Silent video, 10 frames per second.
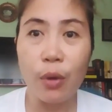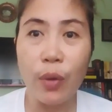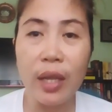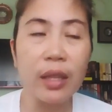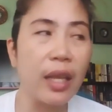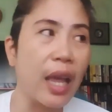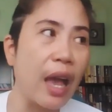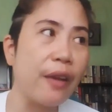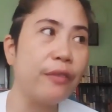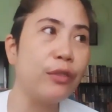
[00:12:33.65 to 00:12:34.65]
what they
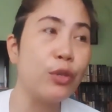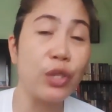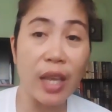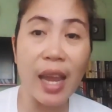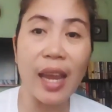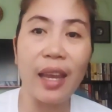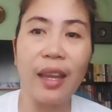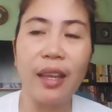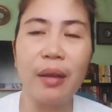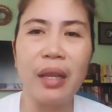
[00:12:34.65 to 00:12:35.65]
have to say.
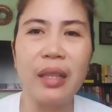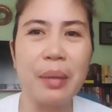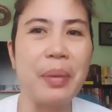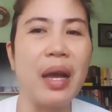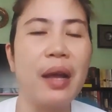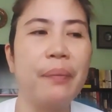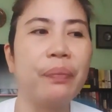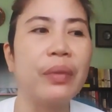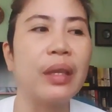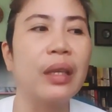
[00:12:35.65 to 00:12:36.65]
Diba?
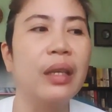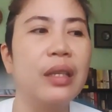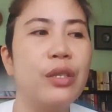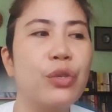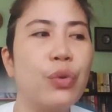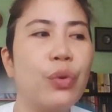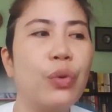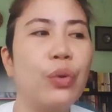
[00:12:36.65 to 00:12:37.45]
So,